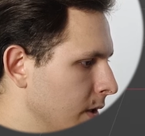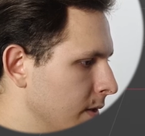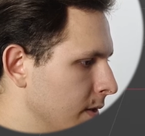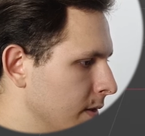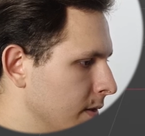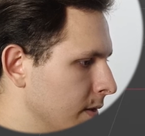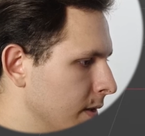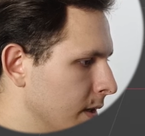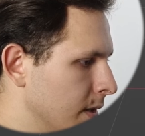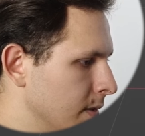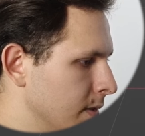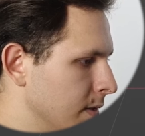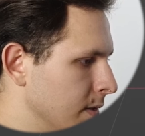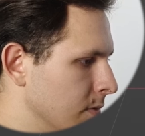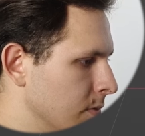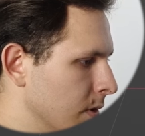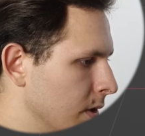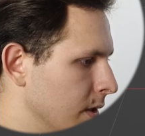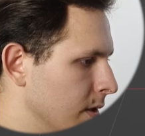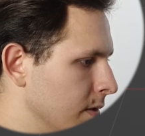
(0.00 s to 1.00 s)
and then dicing
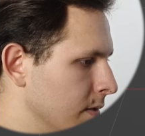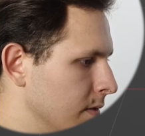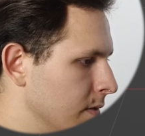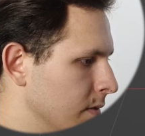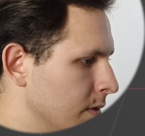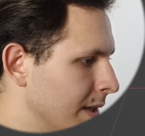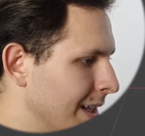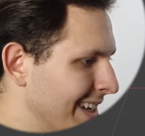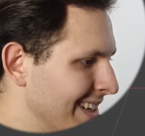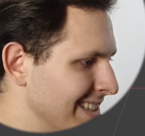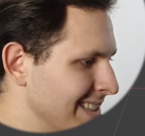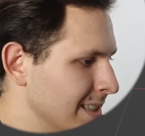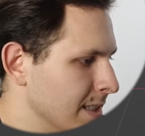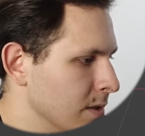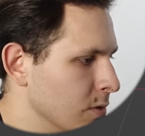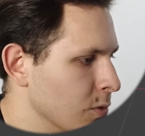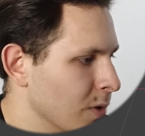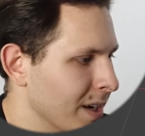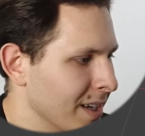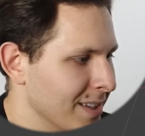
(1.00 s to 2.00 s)

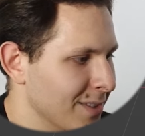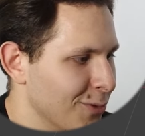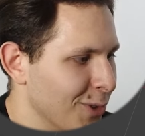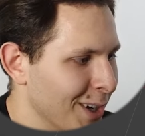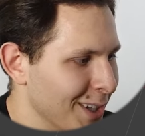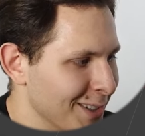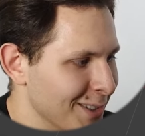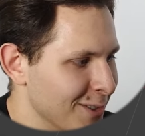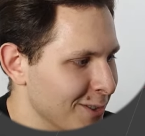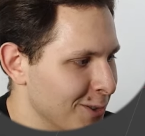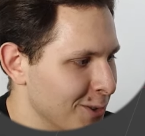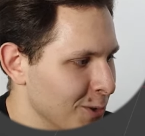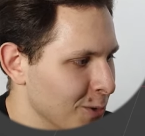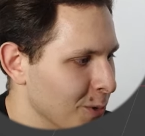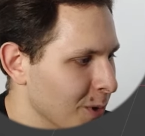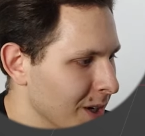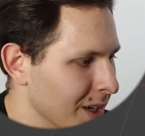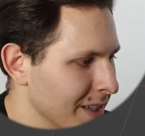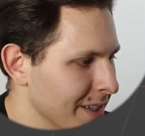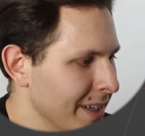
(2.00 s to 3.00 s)
rate render to
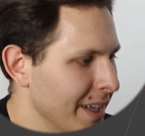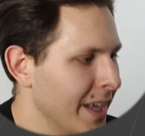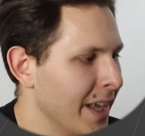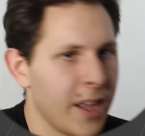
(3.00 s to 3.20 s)
1